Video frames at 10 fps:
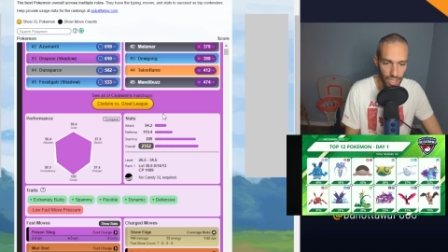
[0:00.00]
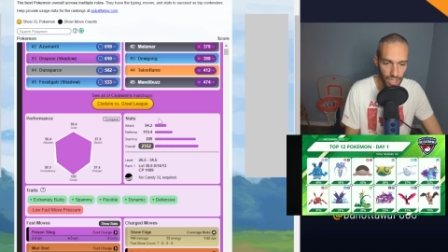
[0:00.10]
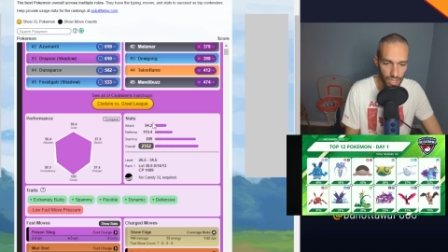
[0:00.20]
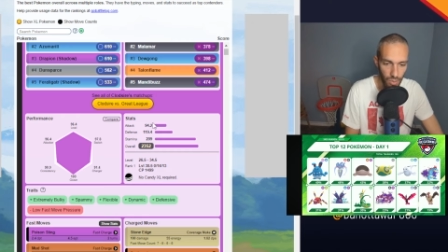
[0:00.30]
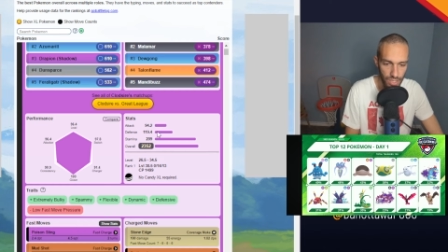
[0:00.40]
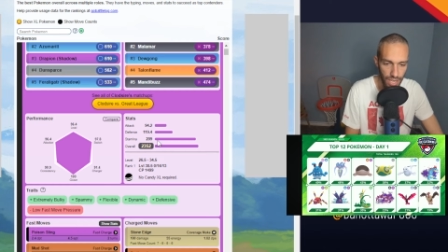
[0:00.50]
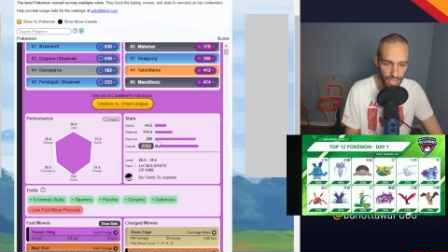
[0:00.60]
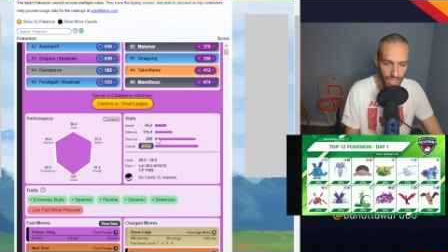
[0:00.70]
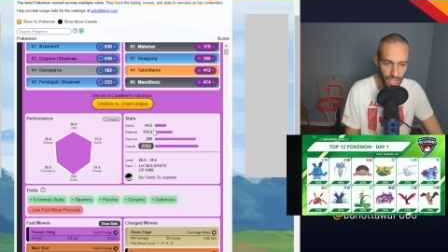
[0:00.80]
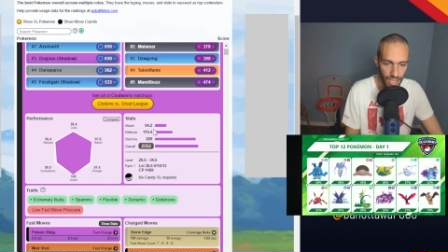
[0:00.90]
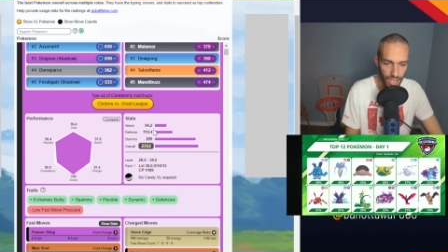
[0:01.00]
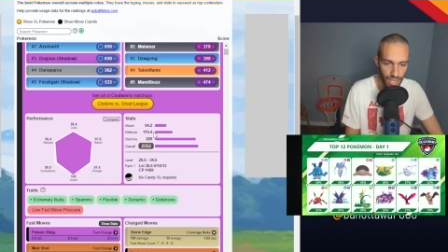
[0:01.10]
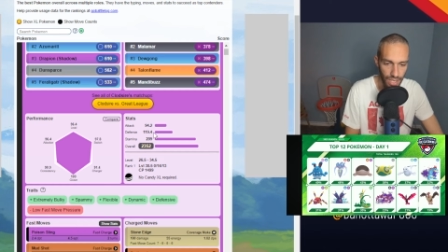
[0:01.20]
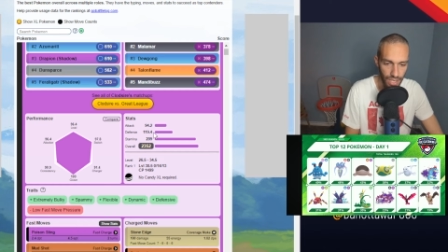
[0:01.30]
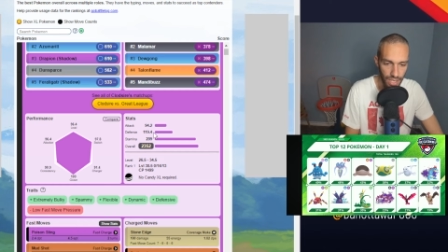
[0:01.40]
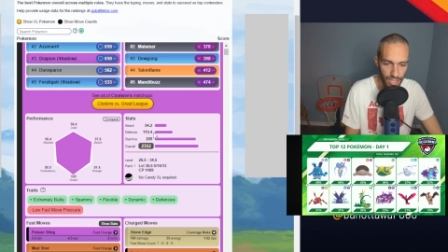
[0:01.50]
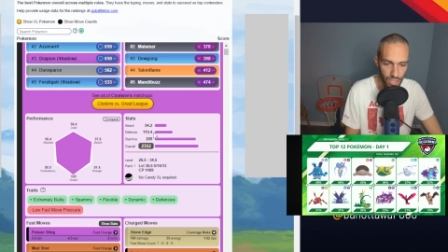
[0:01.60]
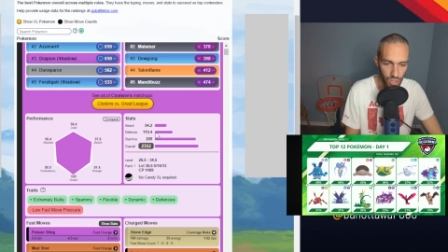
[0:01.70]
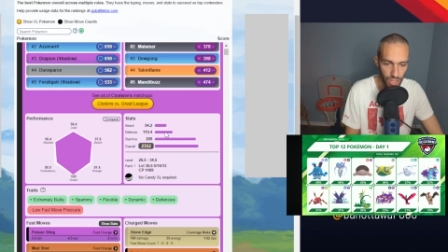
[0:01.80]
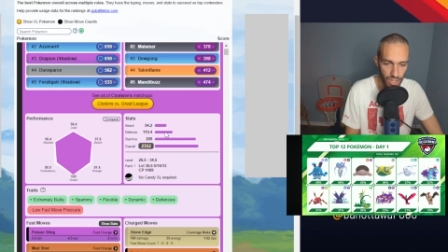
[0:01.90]
Low attack,
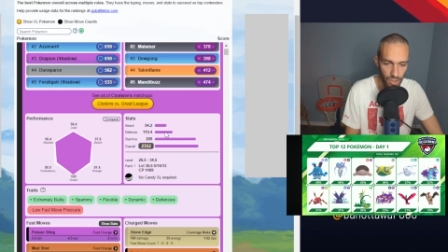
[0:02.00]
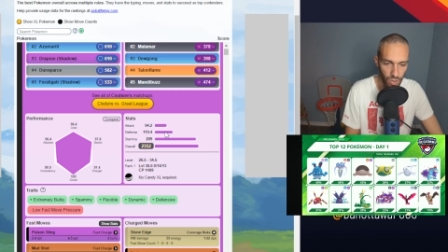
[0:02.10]
good